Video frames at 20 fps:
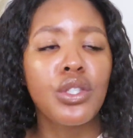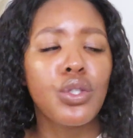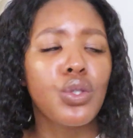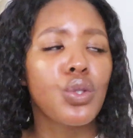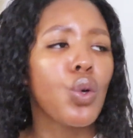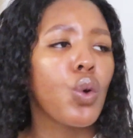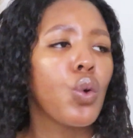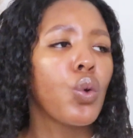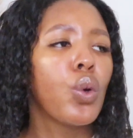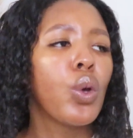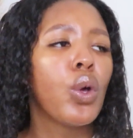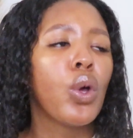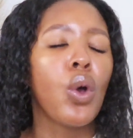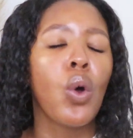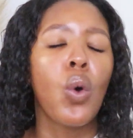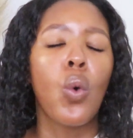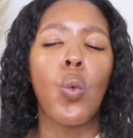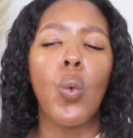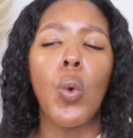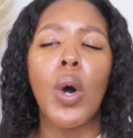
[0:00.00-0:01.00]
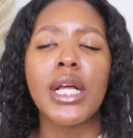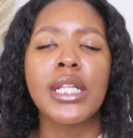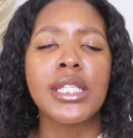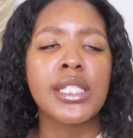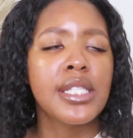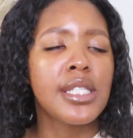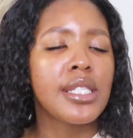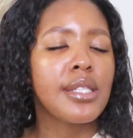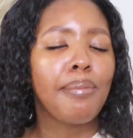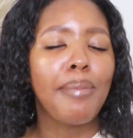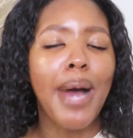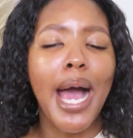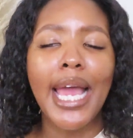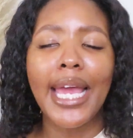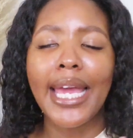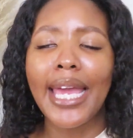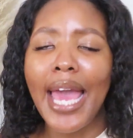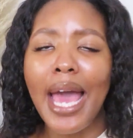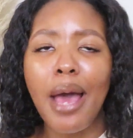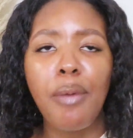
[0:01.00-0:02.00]
So once my
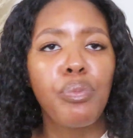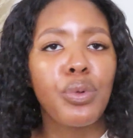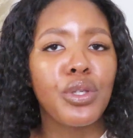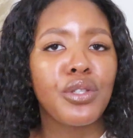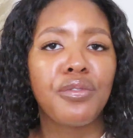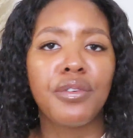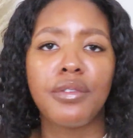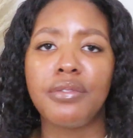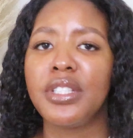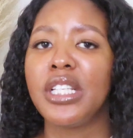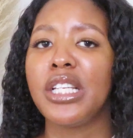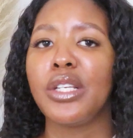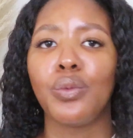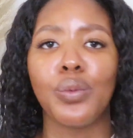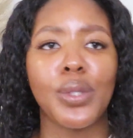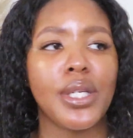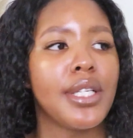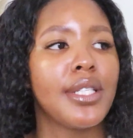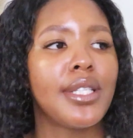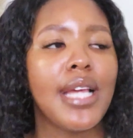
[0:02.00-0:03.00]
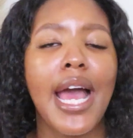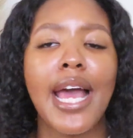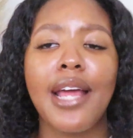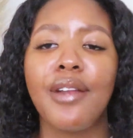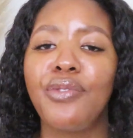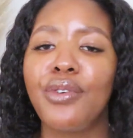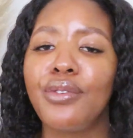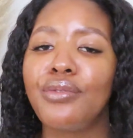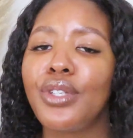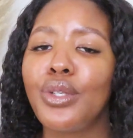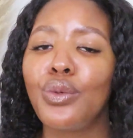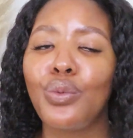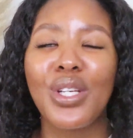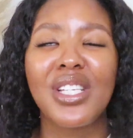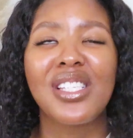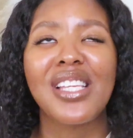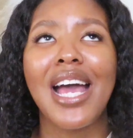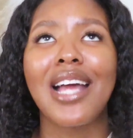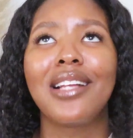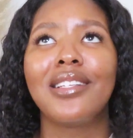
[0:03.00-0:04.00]
cap was 15 weeks, at 15
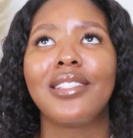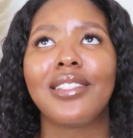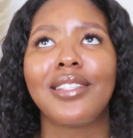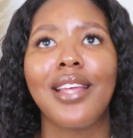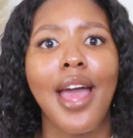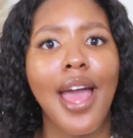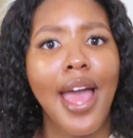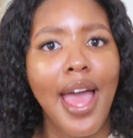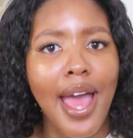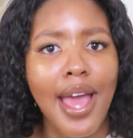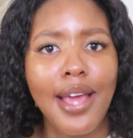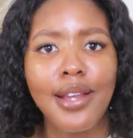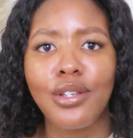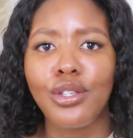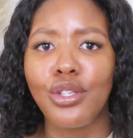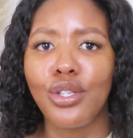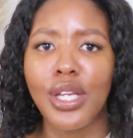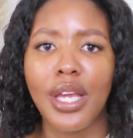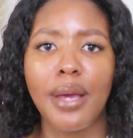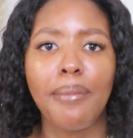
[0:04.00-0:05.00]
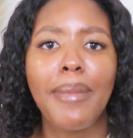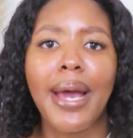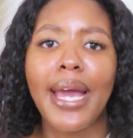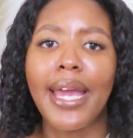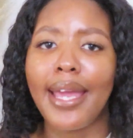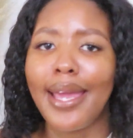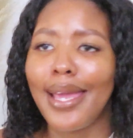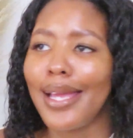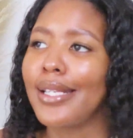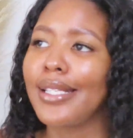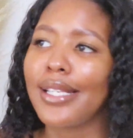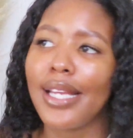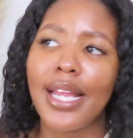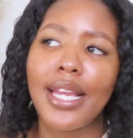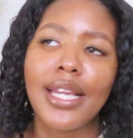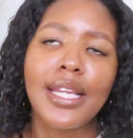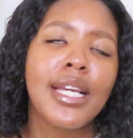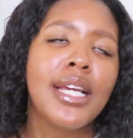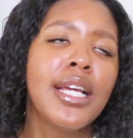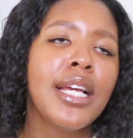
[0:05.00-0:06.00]
weeks I just had to get my hair
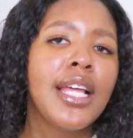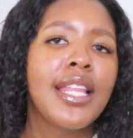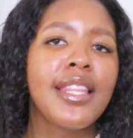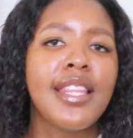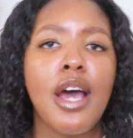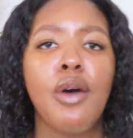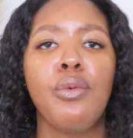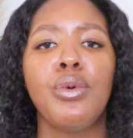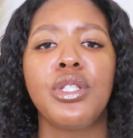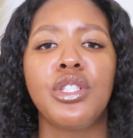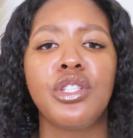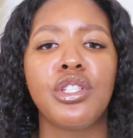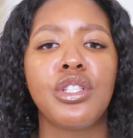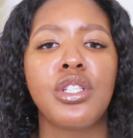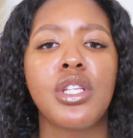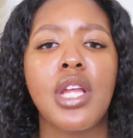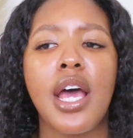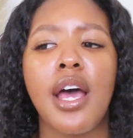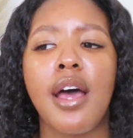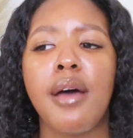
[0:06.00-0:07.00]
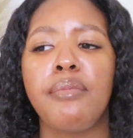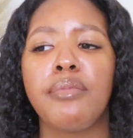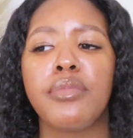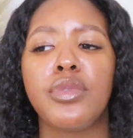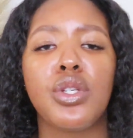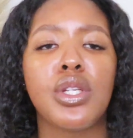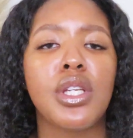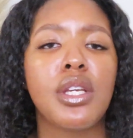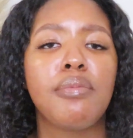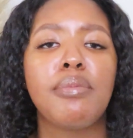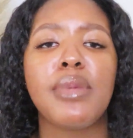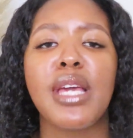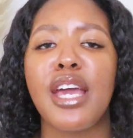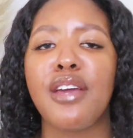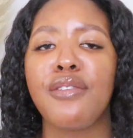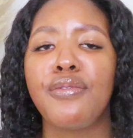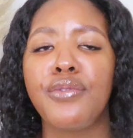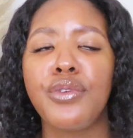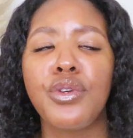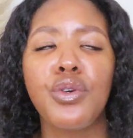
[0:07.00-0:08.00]
done. That was just to give me
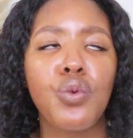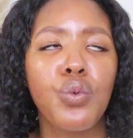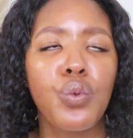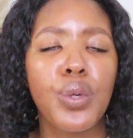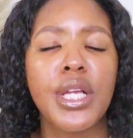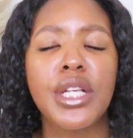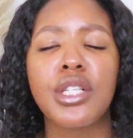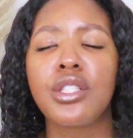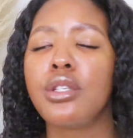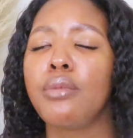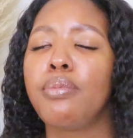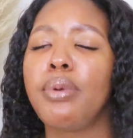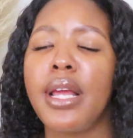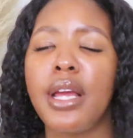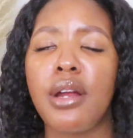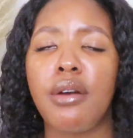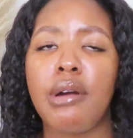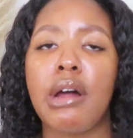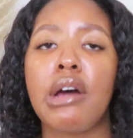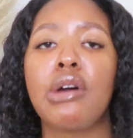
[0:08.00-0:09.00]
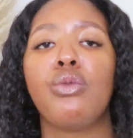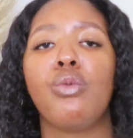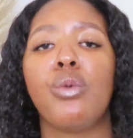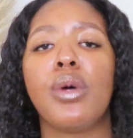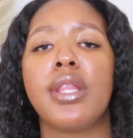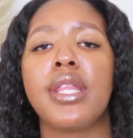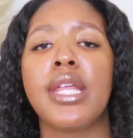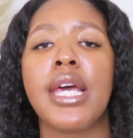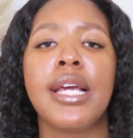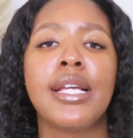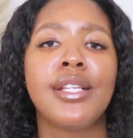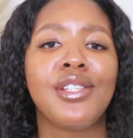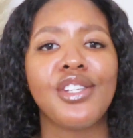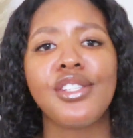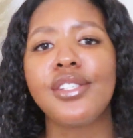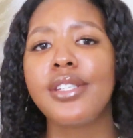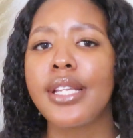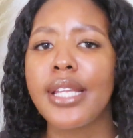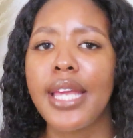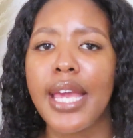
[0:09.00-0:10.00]
a few weeks to play around with,
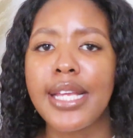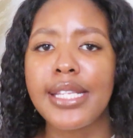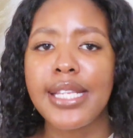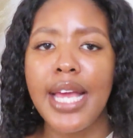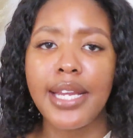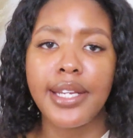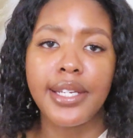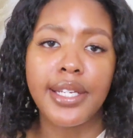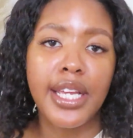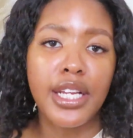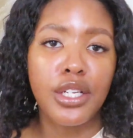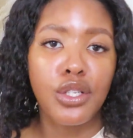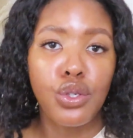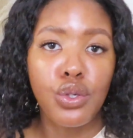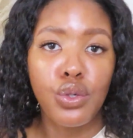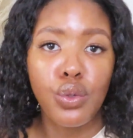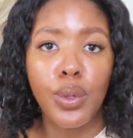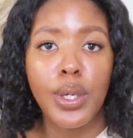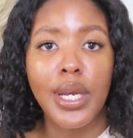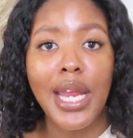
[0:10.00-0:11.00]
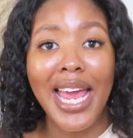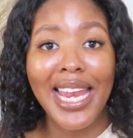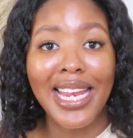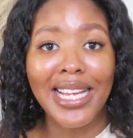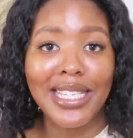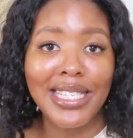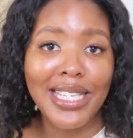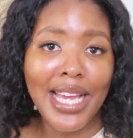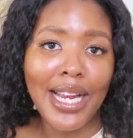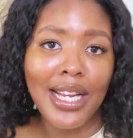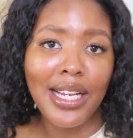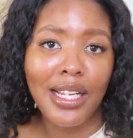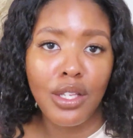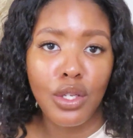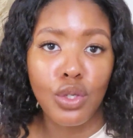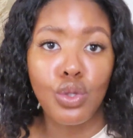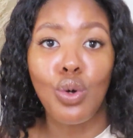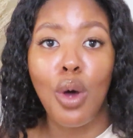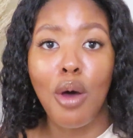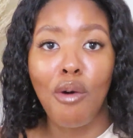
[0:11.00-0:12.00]
just in case I didn't get to do it at exactly
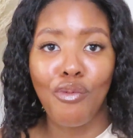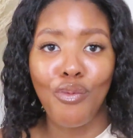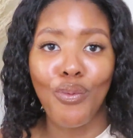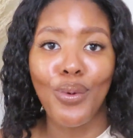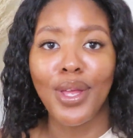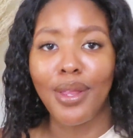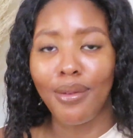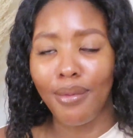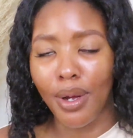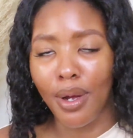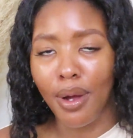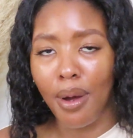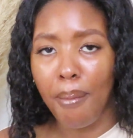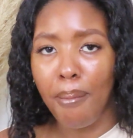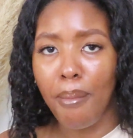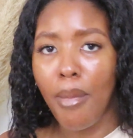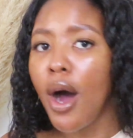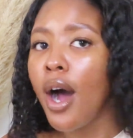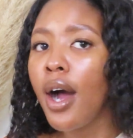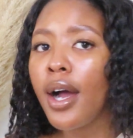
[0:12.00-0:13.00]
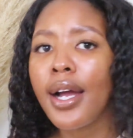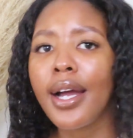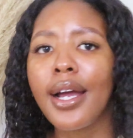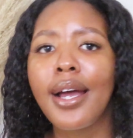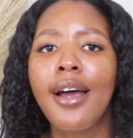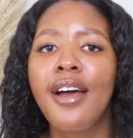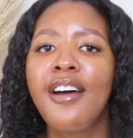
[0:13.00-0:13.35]
the 12-week mark.